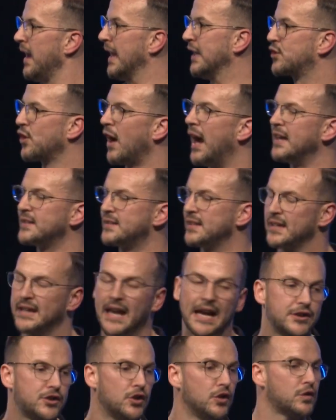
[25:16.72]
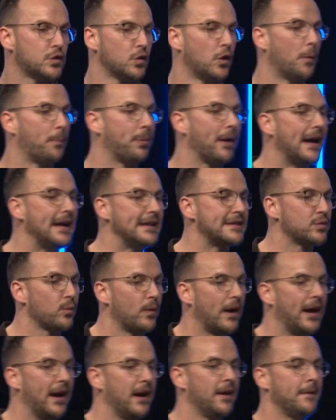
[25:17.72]
He tries to get you to a place
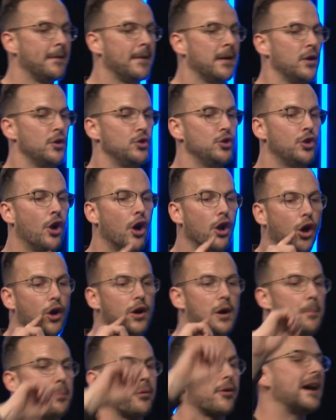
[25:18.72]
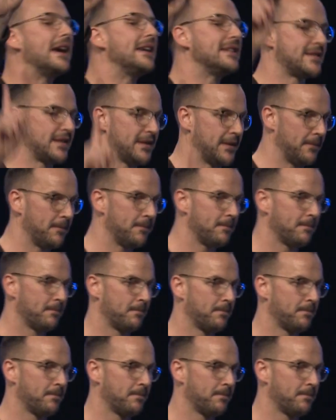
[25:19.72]
where you no longer praise him,